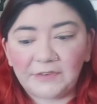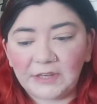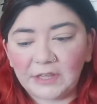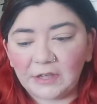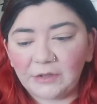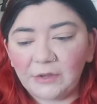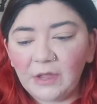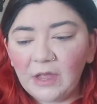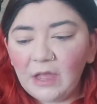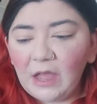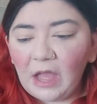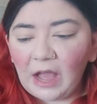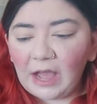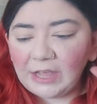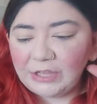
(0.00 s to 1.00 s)
video,
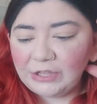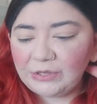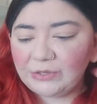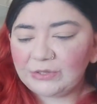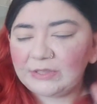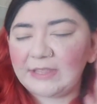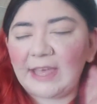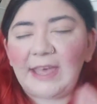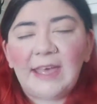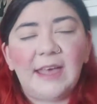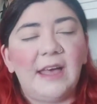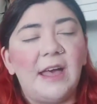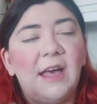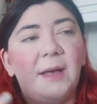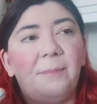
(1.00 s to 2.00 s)
I used
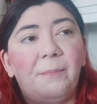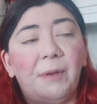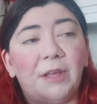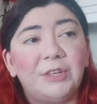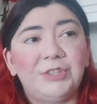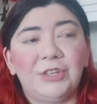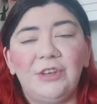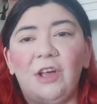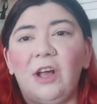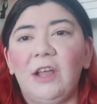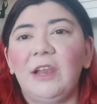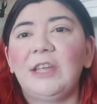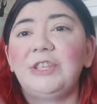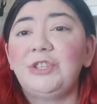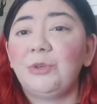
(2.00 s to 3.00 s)
their blush and
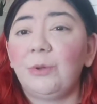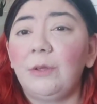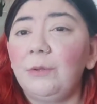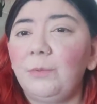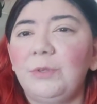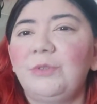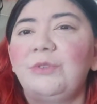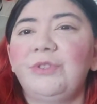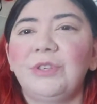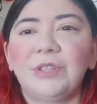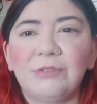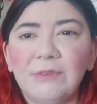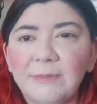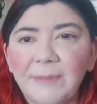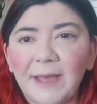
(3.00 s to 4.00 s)
highlight duo, which was
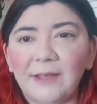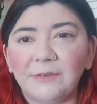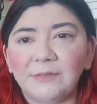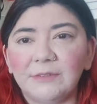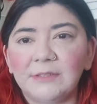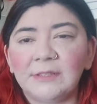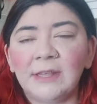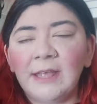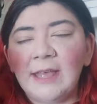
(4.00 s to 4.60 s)
just £3.